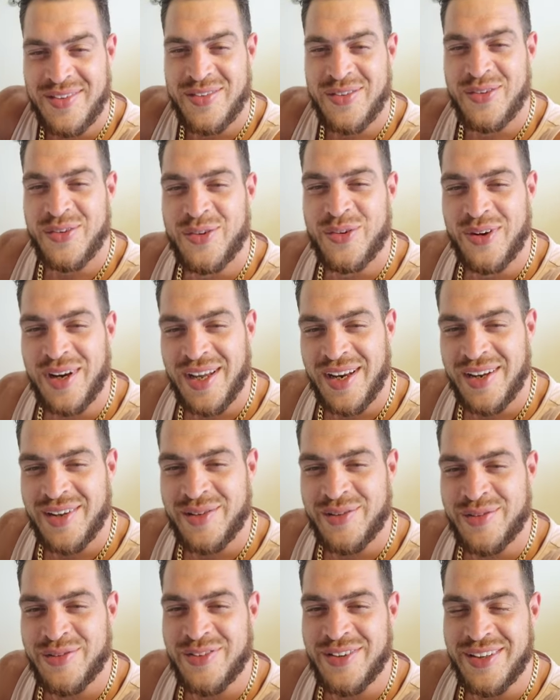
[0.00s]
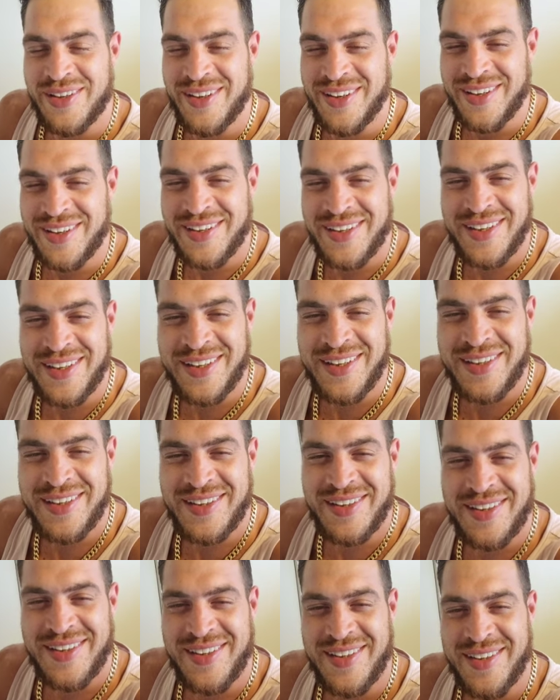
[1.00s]
You know, a lot of uh,
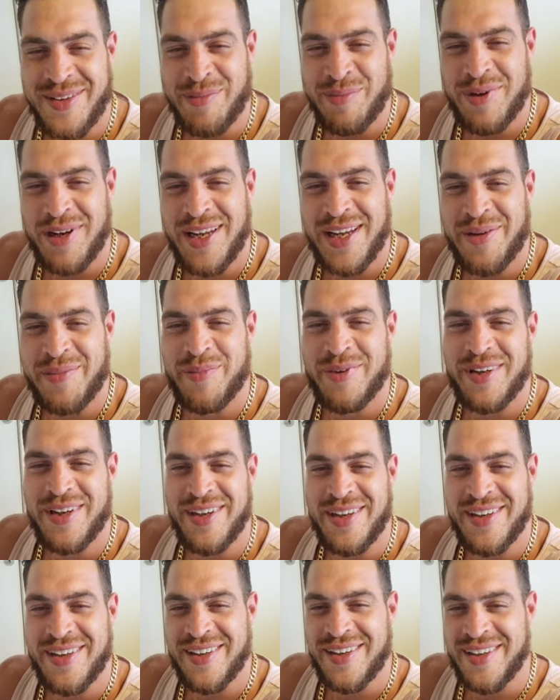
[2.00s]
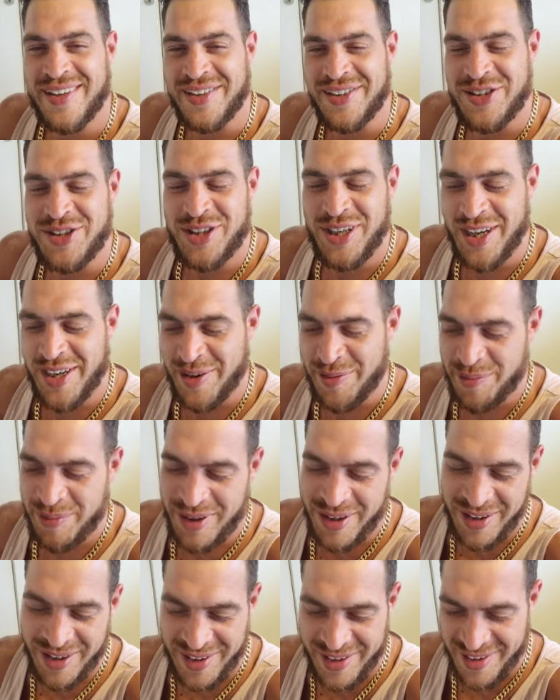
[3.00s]
guilt, uh, blaming,
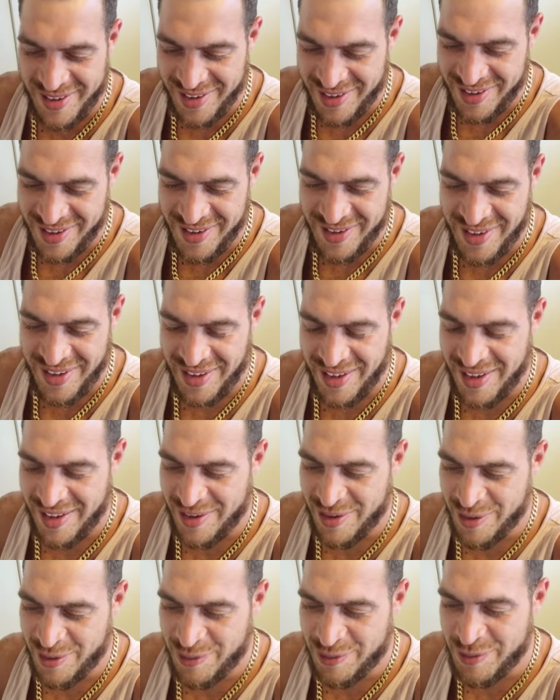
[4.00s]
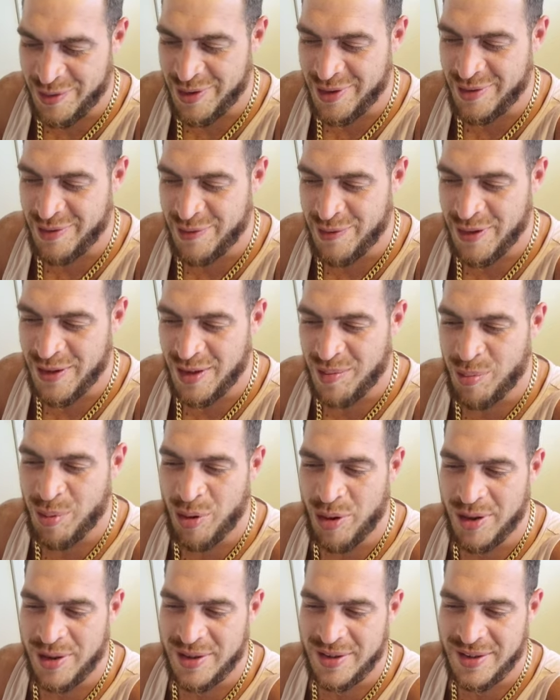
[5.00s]
shaming, uh, a lot of uh, finger
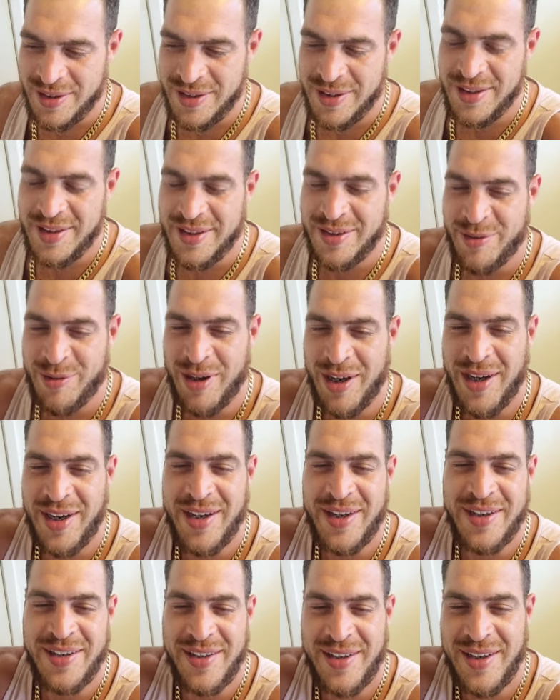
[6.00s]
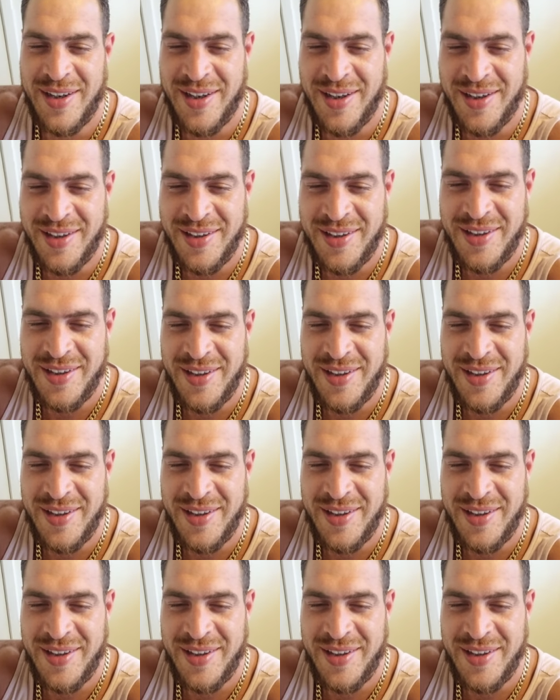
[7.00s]
pointing, right? Like,